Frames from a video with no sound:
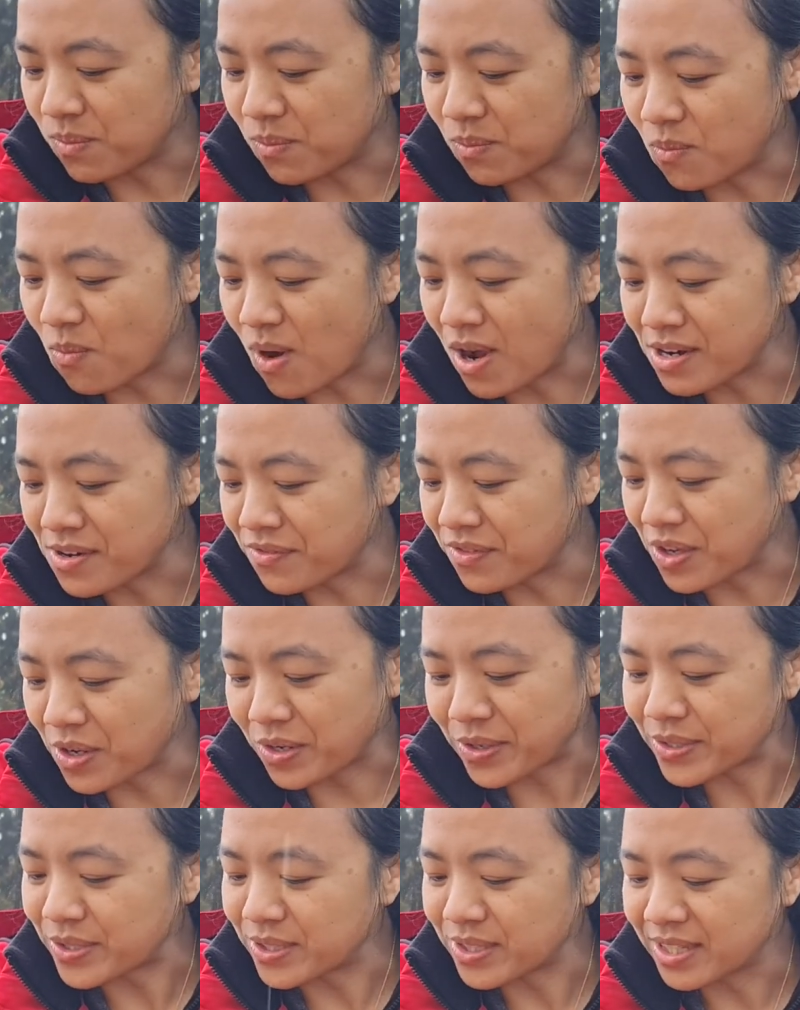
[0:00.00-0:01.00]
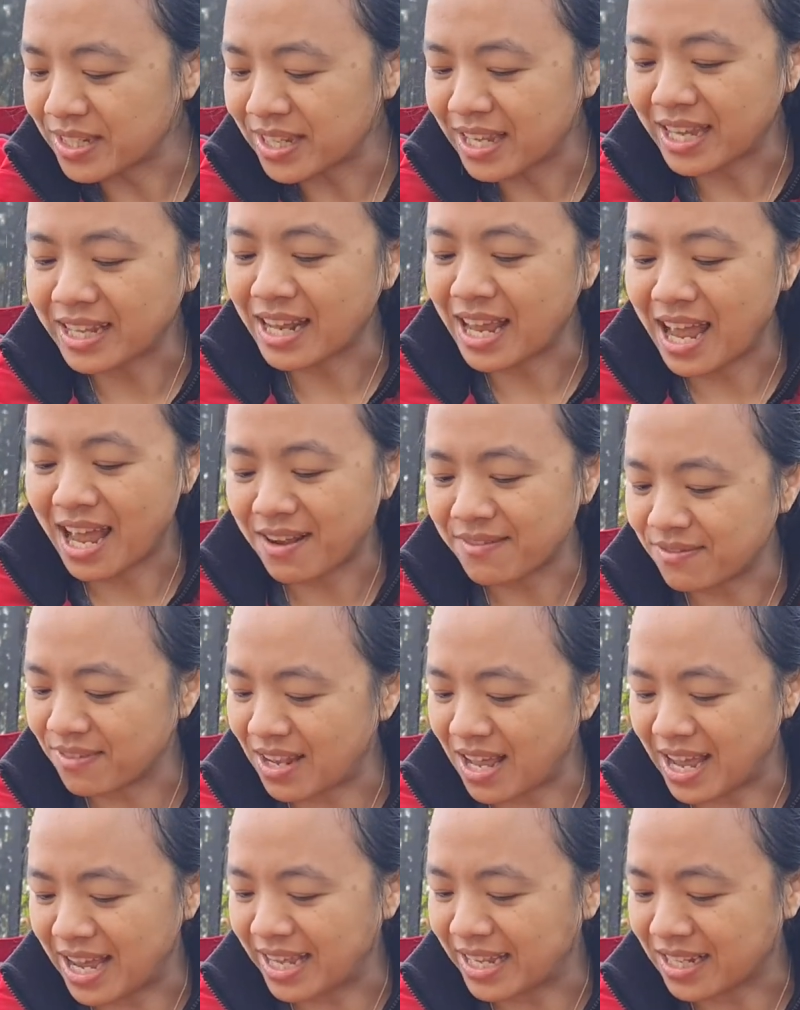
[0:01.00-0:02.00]
one of those can have
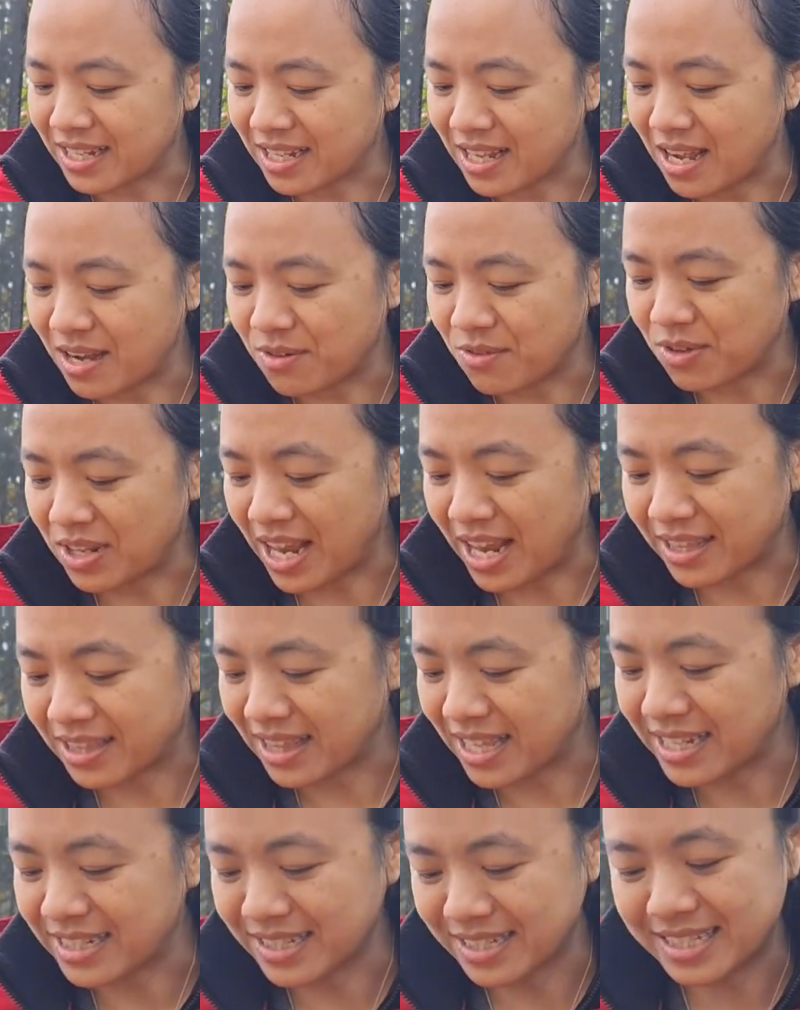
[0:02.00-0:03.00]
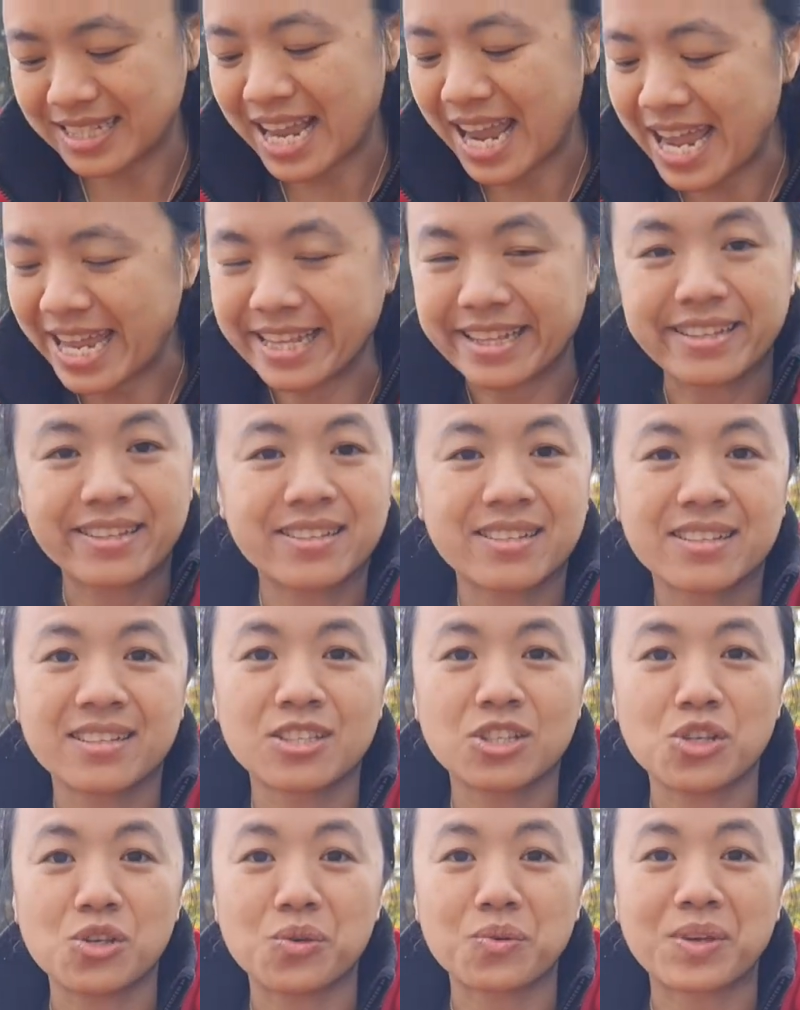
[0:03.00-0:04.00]
like at least 10
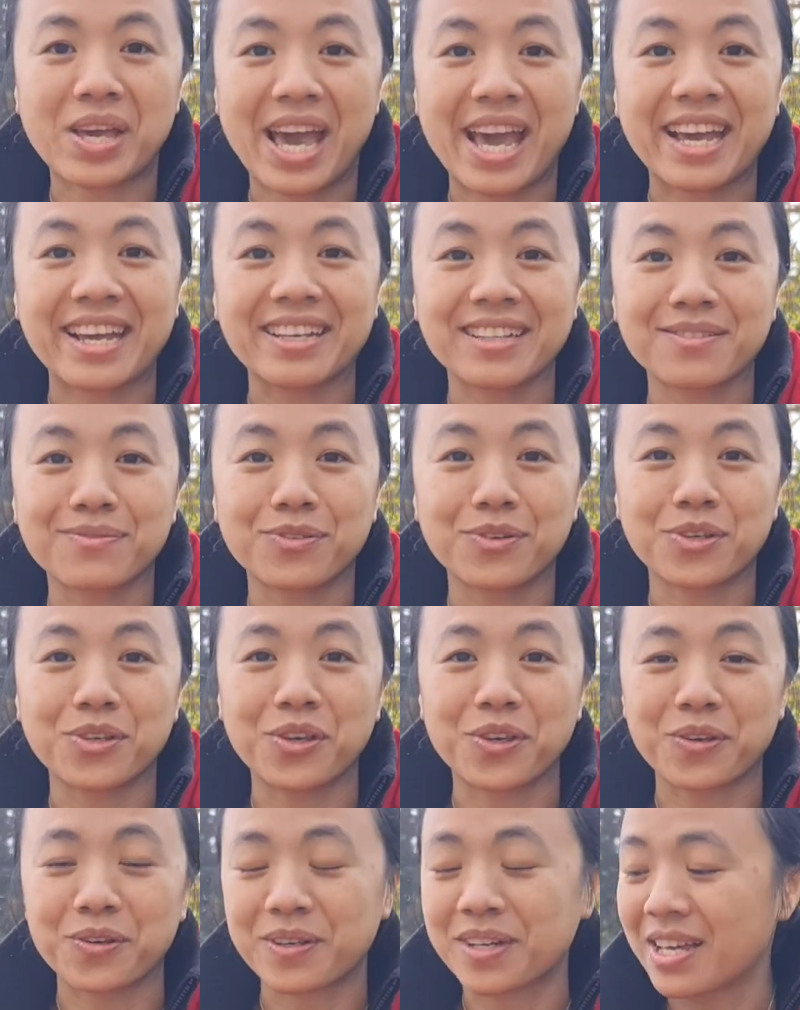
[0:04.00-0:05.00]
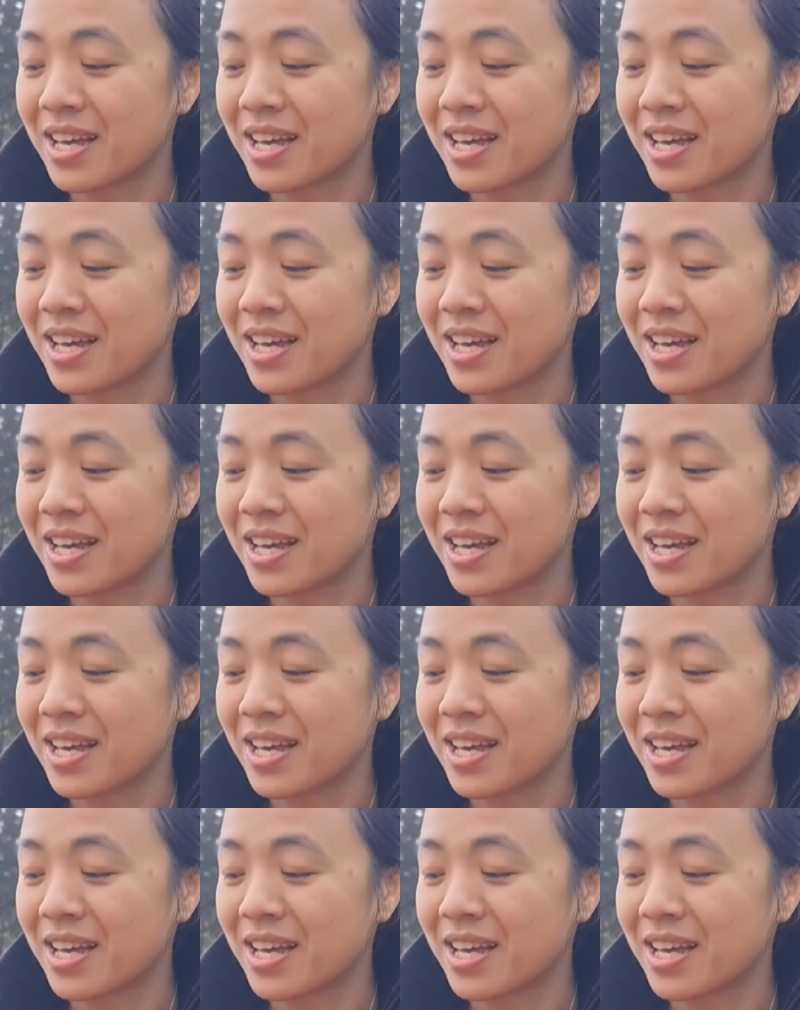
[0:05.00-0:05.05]
new cane for you.